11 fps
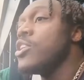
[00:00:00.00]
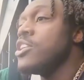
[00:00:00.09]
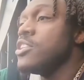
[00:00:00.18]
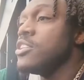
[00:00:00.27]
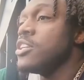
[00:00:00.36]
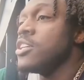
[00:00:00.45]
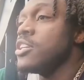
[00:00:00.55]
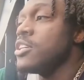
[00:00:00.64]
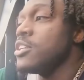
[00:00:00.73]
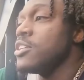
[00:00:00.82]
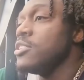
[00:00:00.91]
wanted
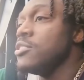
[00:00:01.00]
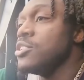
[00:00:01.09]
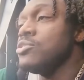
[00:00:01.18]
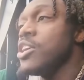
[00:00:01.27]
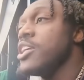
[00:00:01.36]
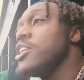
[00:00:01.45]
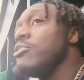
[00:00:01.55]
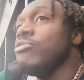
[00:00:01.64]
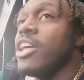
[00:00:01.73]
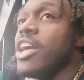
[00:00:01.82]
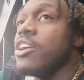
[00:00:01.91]
to try to
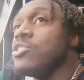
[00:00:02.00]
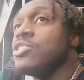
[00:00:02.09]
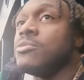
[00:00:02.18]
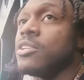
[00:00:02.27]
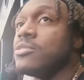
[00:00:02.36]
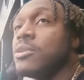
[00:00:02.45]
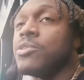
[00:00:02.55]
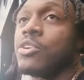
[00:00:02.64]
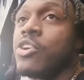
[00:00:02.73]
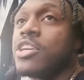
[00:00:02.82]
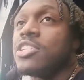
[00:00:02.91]
get a flag or something
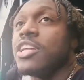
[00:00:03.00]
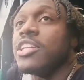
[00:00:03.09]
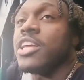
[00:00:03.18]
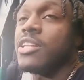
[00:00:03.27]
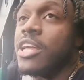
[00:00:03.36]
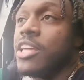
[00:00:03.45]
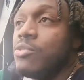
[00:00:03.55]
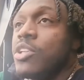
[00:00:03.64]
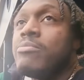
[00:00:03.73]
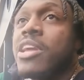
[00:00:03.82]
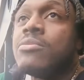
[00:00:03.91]
crazy like that." It's like
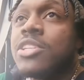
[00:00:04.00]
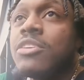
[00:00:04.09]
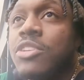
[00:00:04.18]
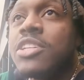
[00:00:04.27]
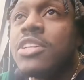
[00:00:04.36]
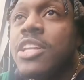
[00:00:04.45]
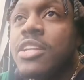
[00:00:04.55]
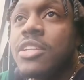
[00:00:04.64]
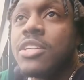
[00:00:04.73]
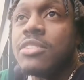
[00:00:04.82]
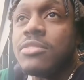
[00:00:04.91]
he really made himself look
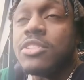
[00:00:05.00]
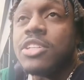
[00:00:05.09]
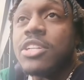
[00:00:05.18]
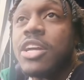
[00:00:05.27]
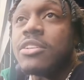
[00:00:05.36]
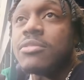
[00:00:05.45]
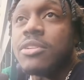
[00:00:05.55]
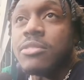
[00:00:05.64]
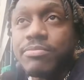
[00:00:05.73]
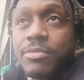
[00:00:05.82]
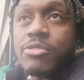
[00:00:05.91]
like
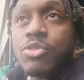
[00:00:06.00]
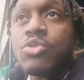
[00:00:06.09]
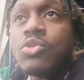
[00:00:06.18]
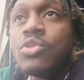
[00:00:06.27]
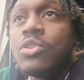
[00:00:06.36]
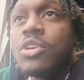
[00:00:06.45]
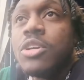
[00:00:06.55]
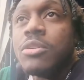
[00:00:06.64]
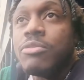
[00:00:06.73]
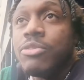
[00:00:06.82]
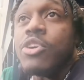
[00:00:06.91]
a
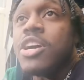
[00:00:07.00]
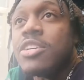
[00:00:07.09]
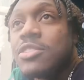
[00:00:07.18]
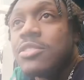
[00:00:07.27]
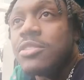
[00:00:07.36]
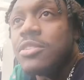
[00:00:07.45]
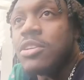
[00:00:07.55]
fool for us.